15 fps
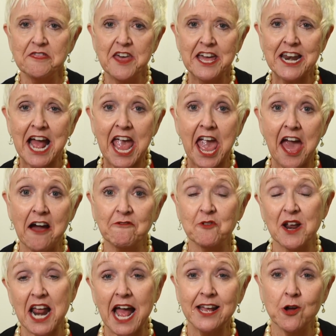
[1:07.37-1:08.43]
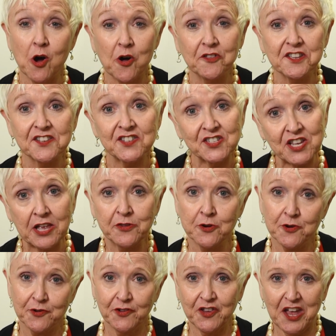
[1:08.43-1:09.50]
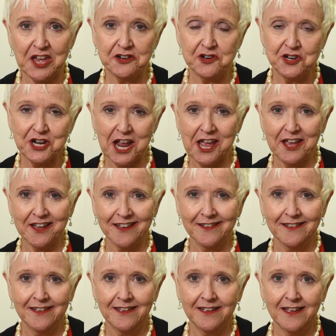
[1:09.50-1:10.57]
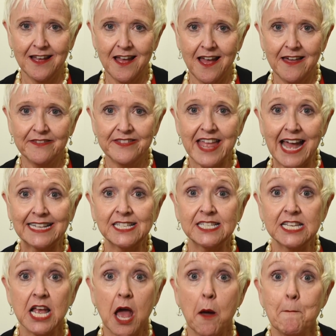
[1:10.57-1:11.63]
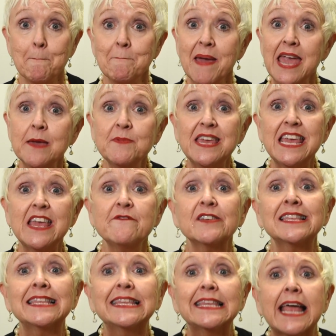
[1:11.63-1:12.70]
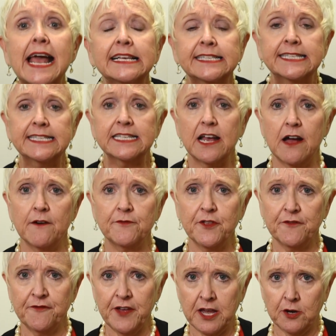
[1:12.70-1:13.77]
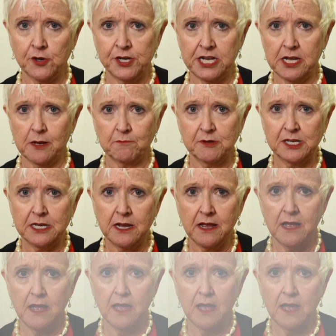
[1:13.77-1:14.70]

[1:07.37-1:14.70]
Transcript: Then I have what I call the Southerner's handshake. That's maybe even less of the fingertips.